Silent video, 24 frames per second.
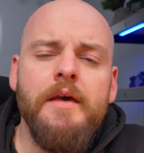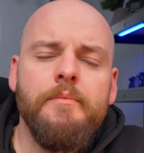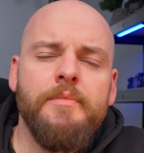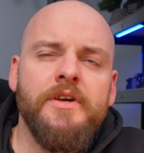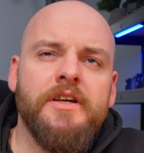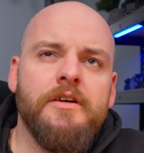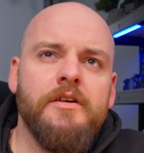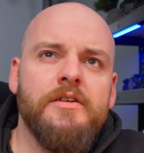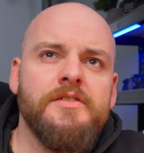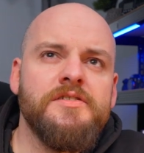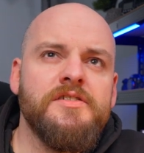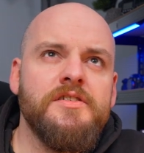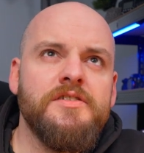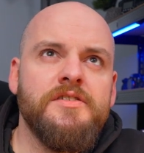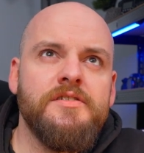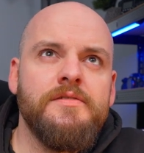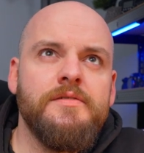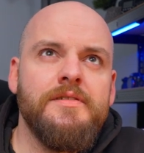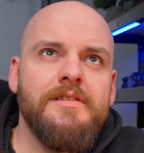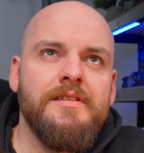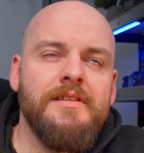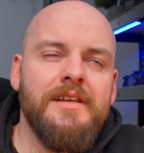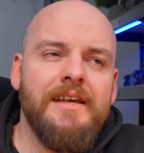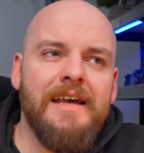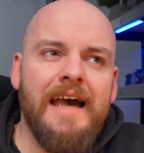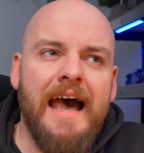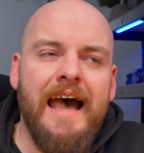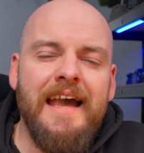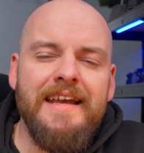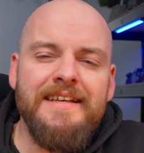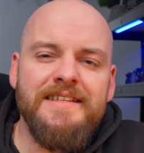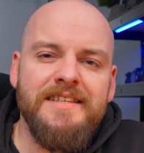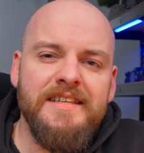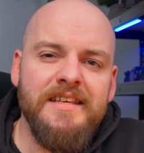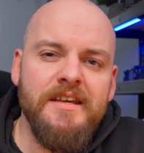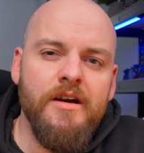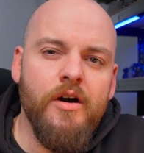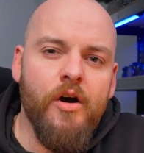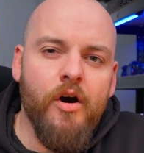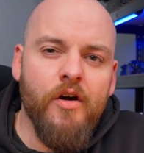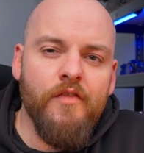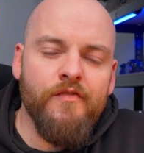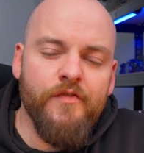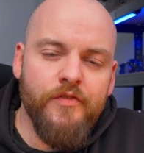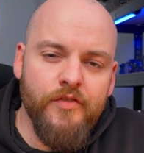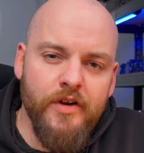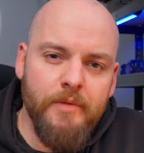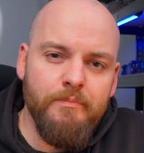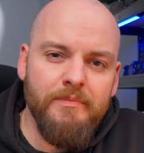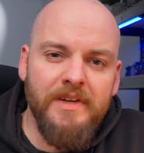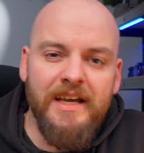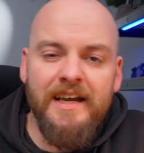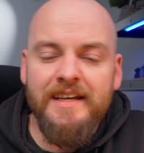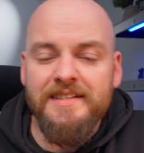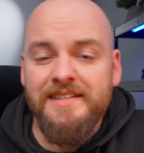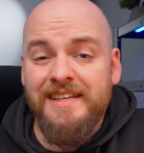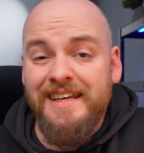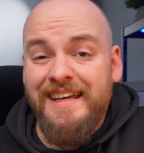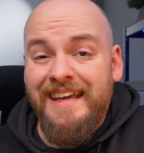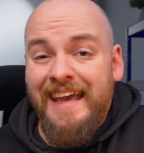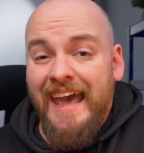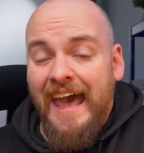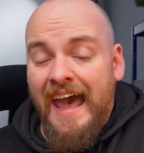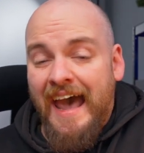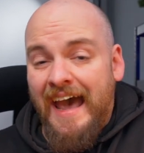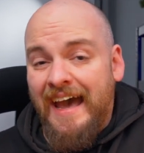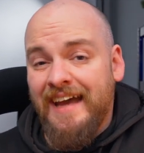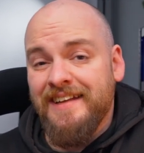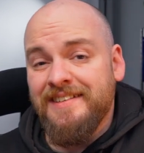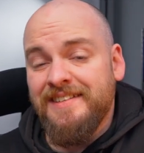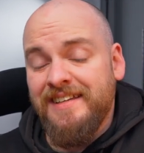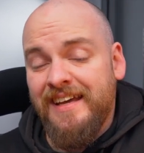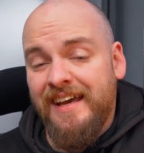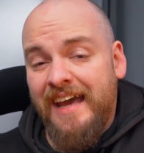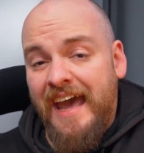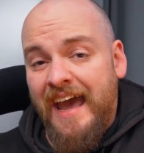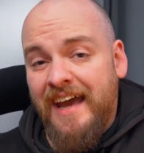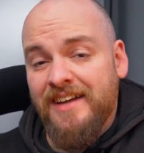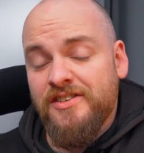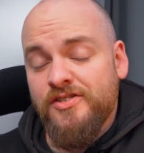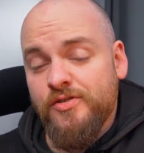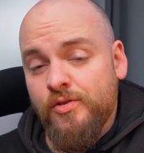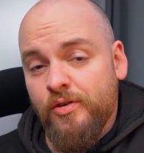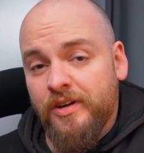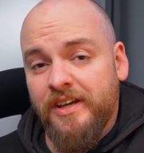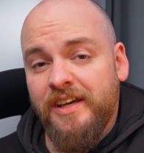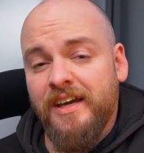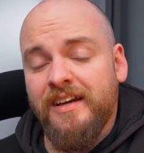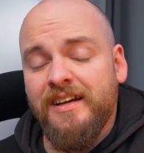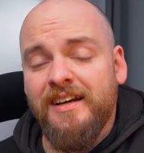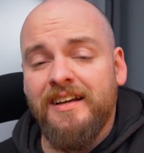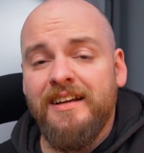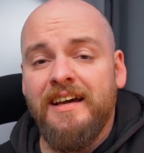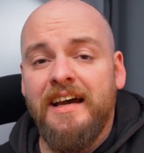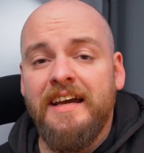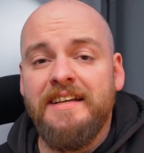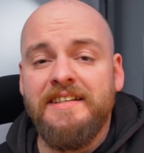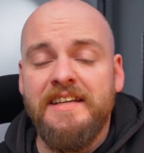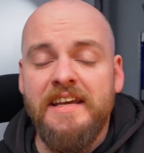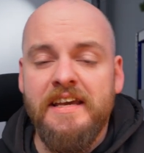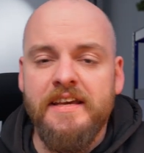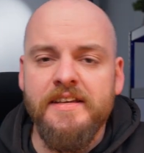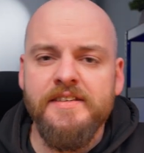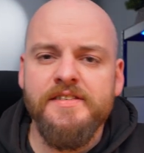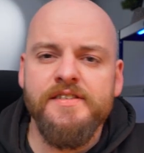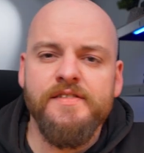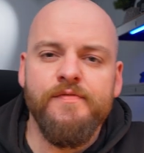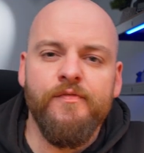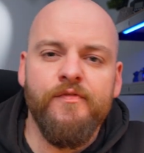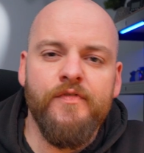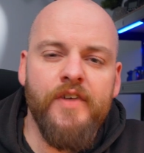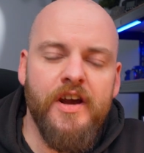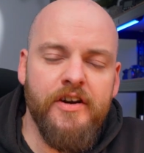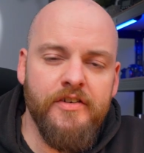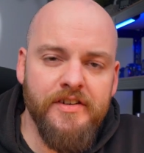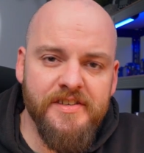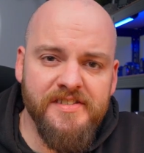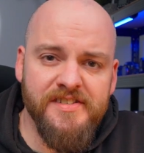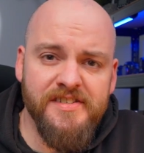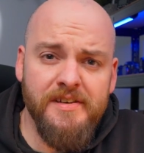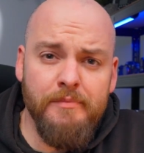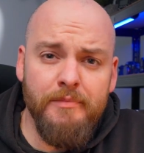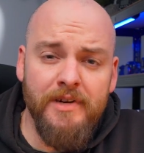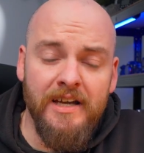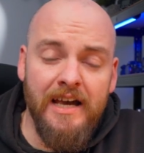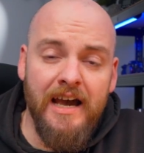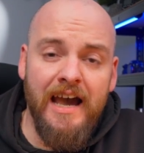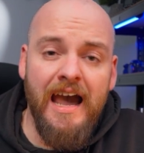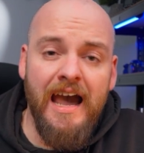because the idea of rim lighting and edge or kicker light is very similar.